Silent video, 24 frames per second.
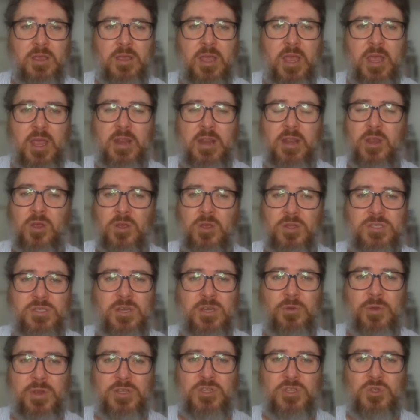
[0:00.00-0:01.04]
And the
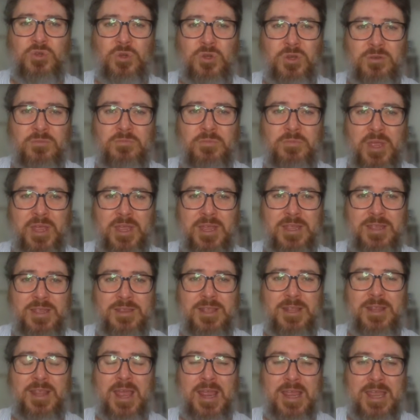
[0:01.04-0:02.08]
consequence shouldn't be
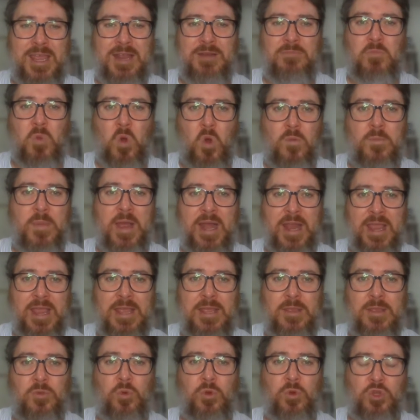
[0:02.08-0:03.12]
that they get more
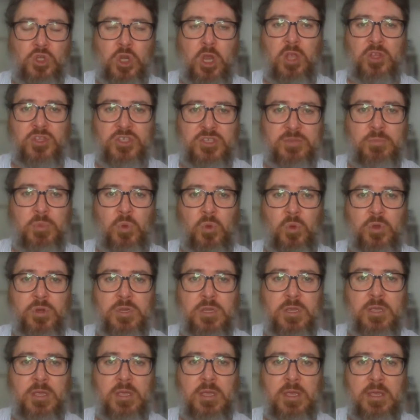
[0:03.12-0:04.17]
money through child support.
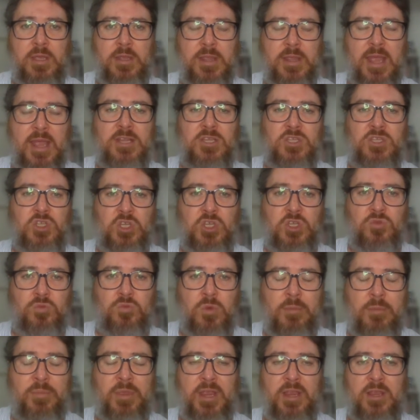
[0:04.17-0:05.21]
That is just
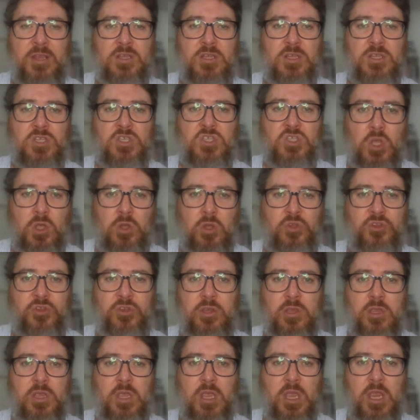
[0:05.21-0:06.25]
rubbing salt
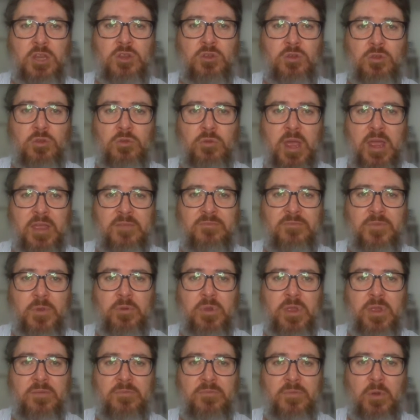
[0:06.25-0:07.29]
into a
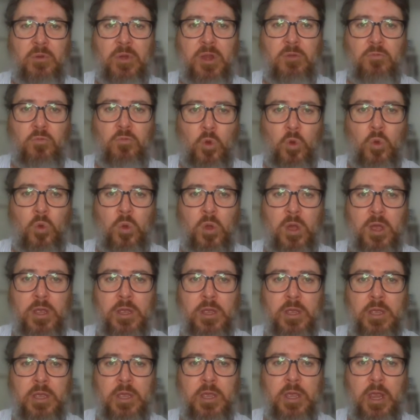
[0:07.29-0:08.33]
very, very raw
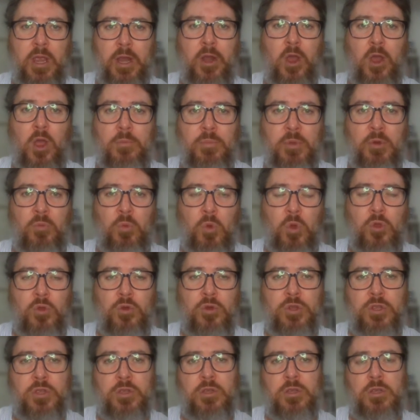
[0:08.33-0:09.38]
and open
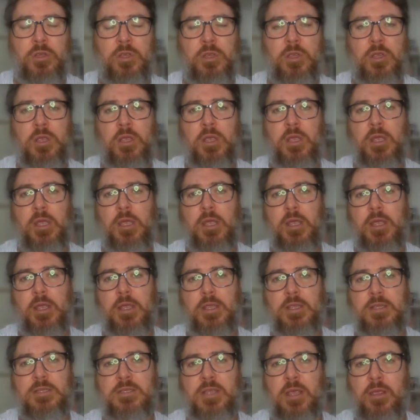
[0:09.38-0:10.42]
wound.
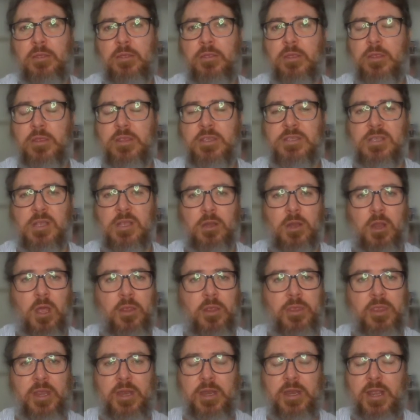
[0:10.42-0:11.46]
So there's a
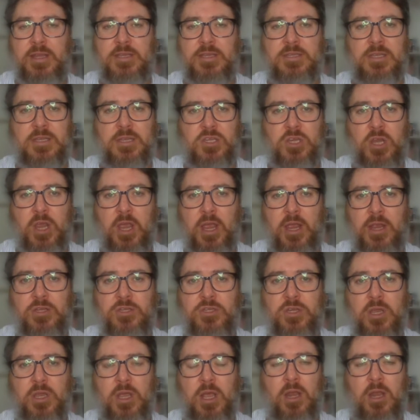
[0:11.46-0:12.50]
lot that needs to change,